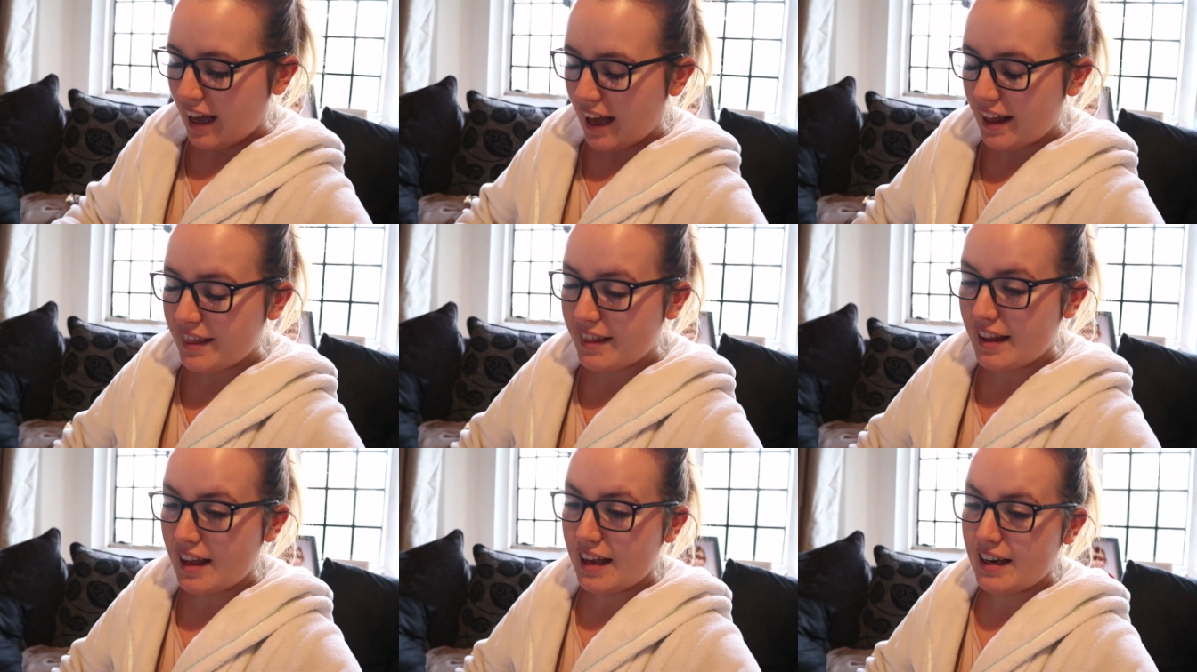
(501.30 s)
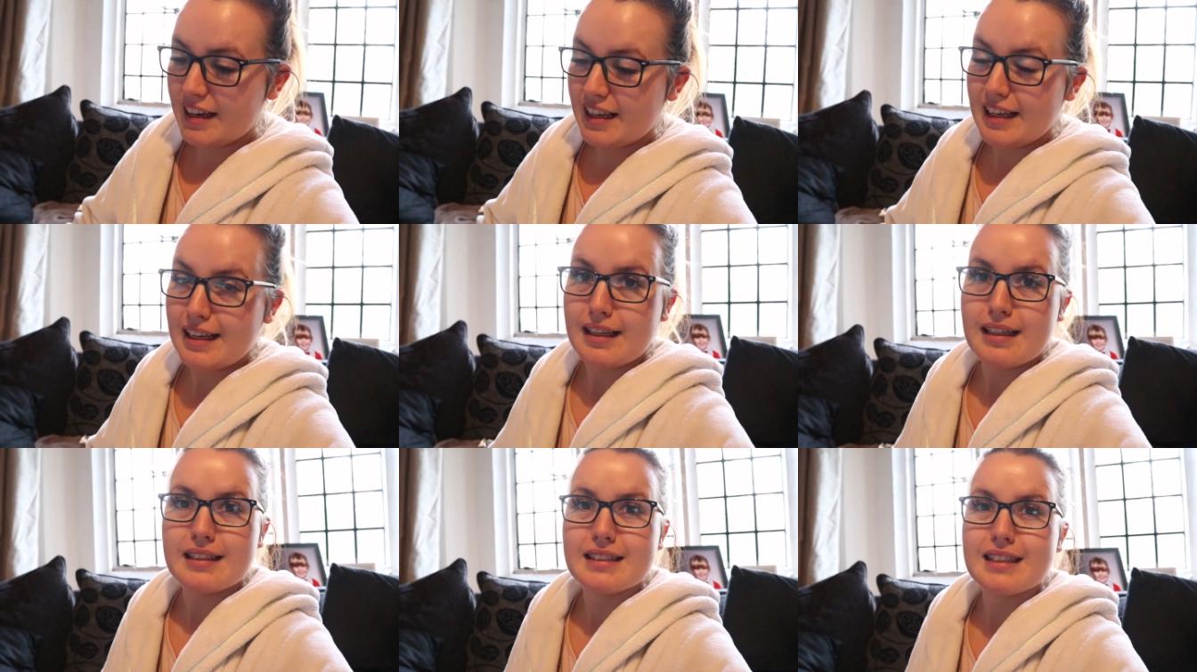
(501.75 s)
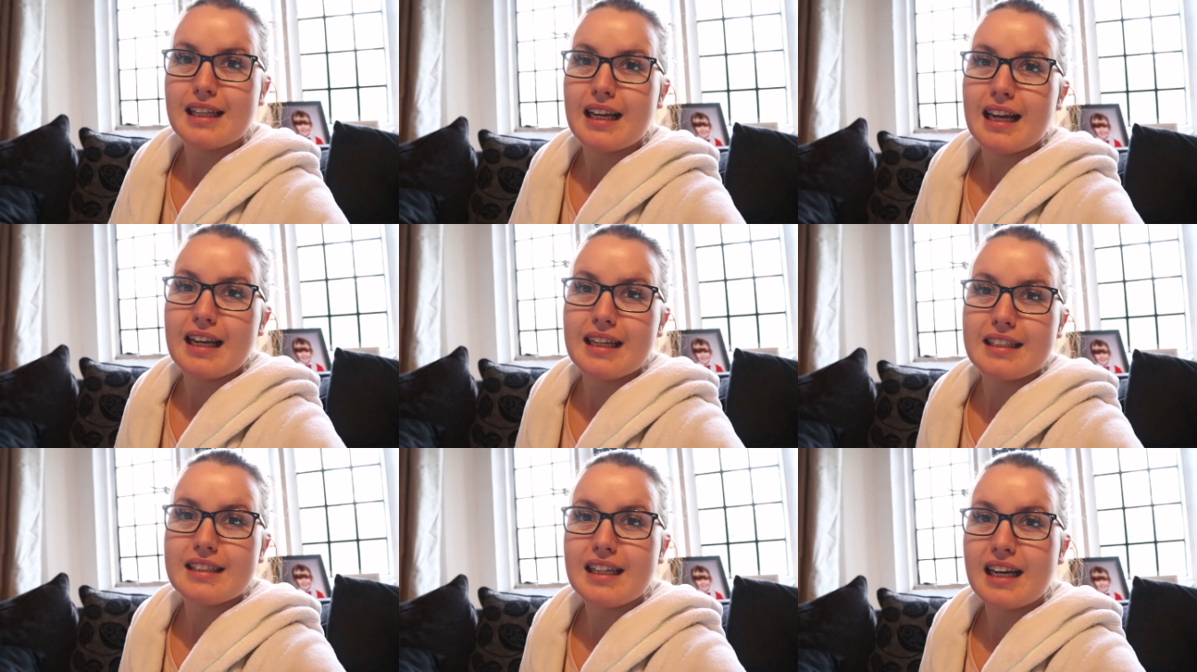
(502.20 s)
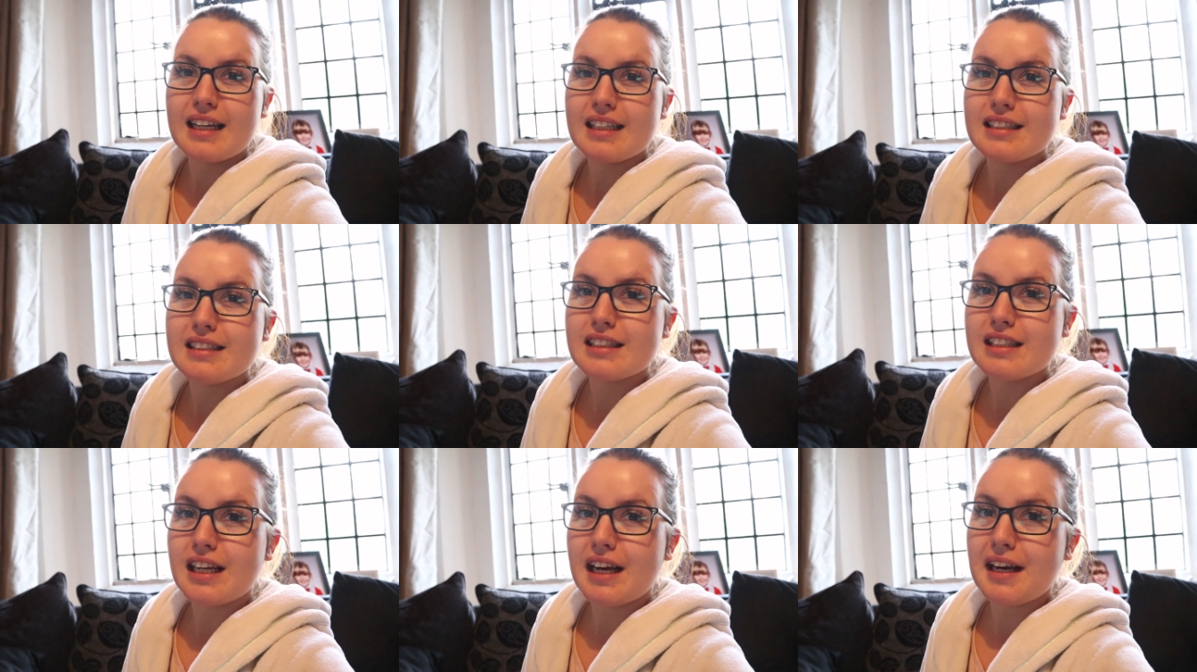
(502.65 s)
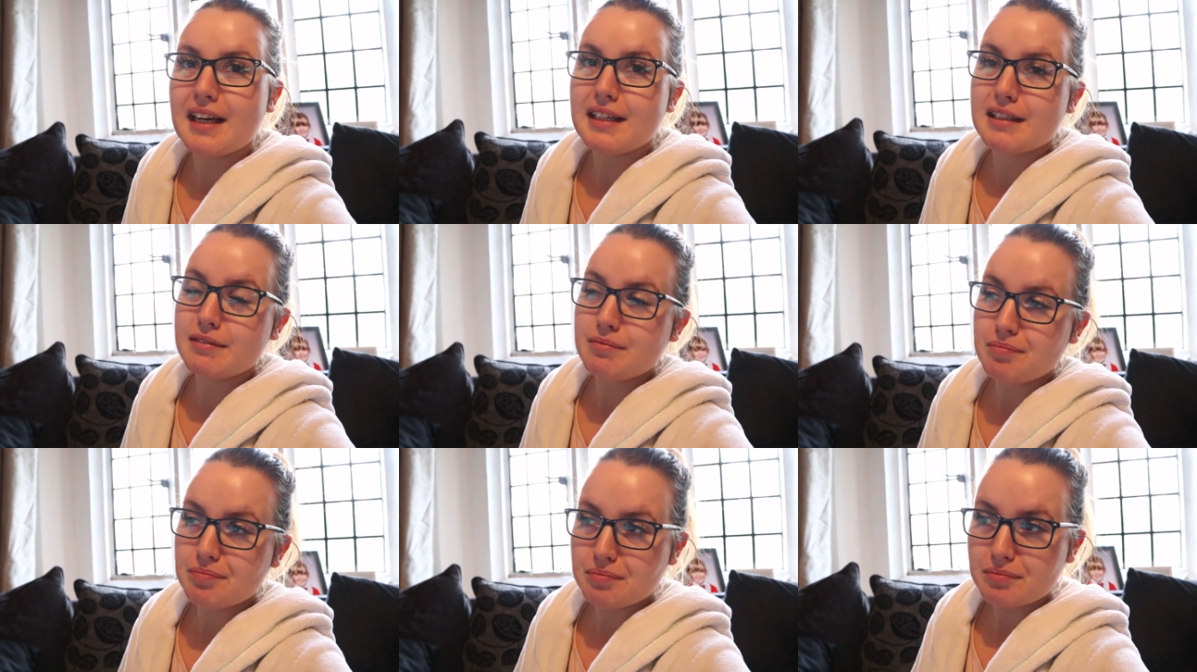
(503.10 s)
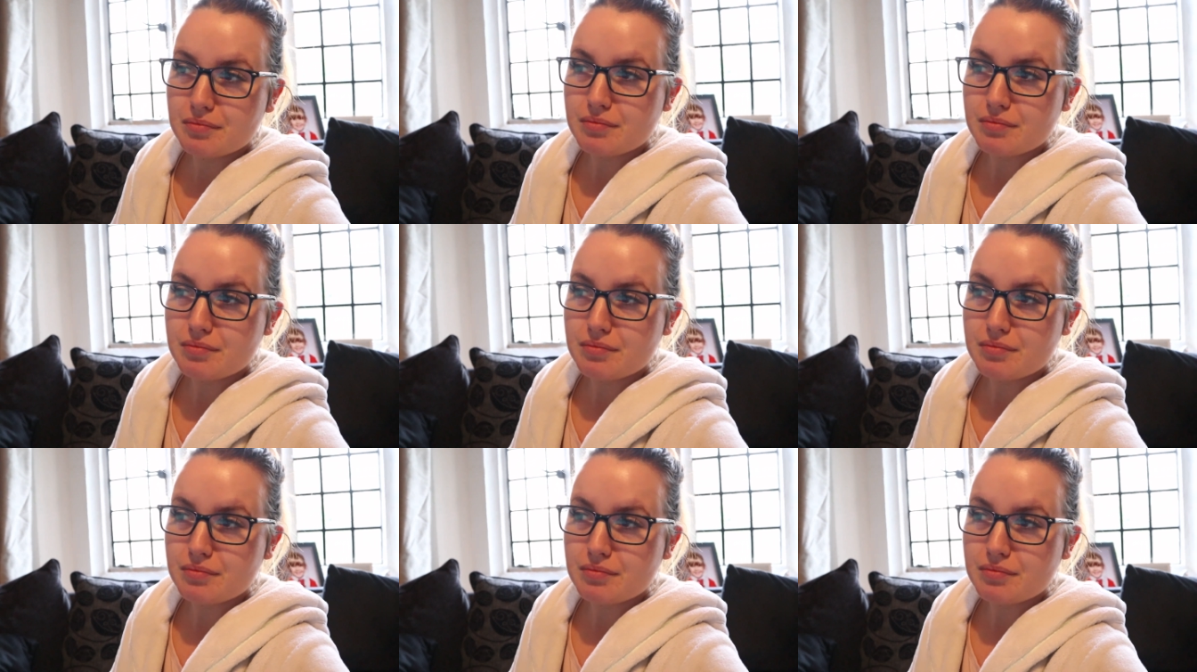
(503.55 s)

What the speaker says: And then it is a leg day today.